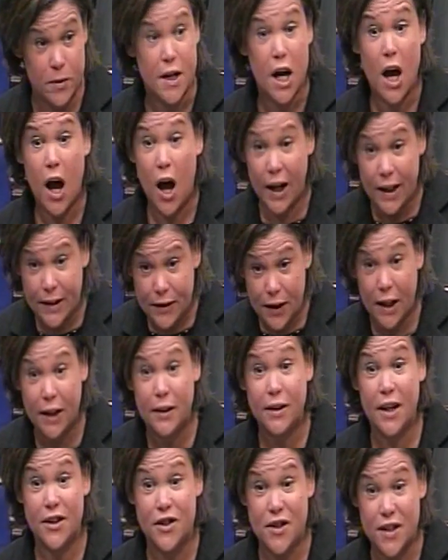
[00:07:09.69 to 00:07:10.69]
Th I think
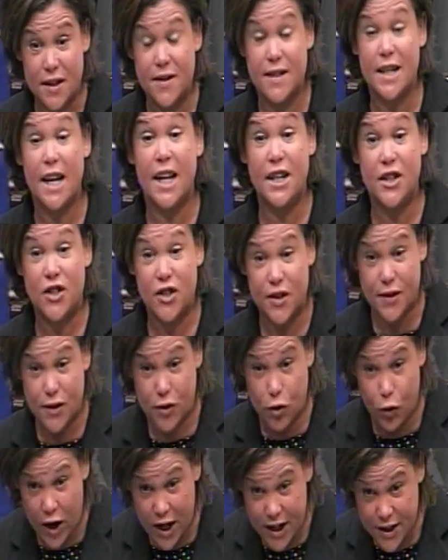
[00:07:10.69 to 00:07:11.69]
that is a
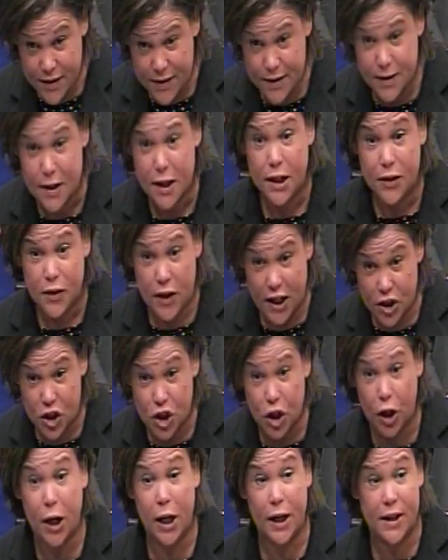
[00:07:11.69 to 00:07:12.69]
disgrace
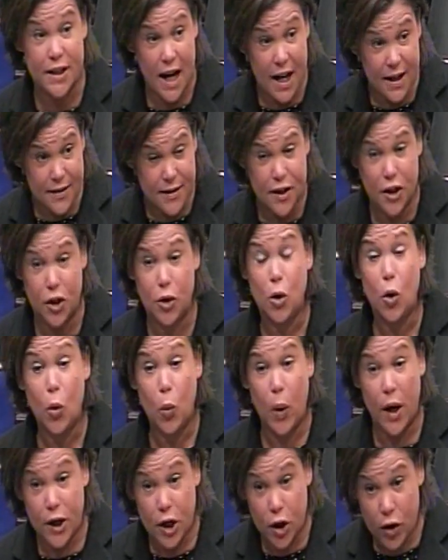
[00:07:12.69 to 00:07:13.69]
Taoiseach, and I'd ask you,
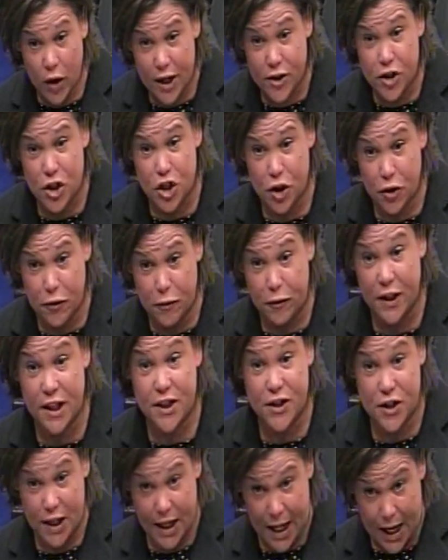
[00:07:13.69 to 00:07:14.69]
when you get to your
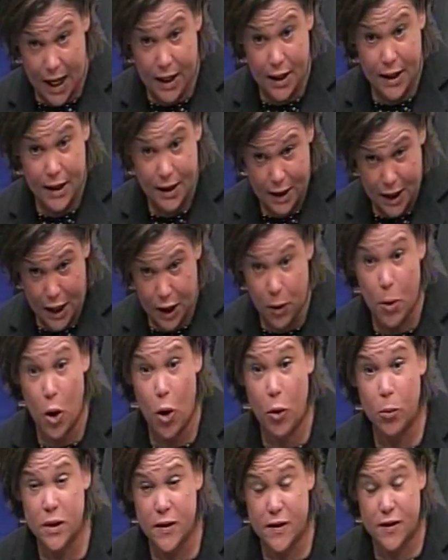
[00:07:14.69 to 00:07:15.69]
feet again in a
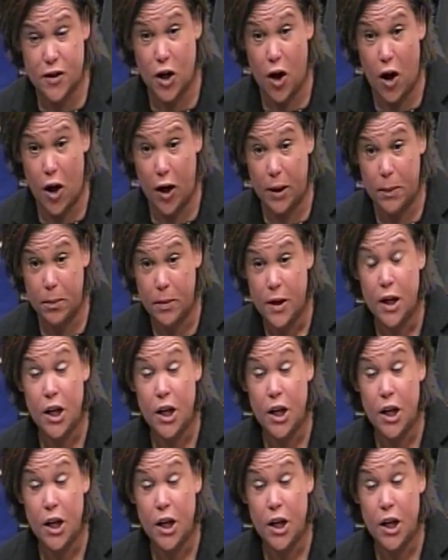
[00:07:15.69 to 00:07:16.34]
moment's time,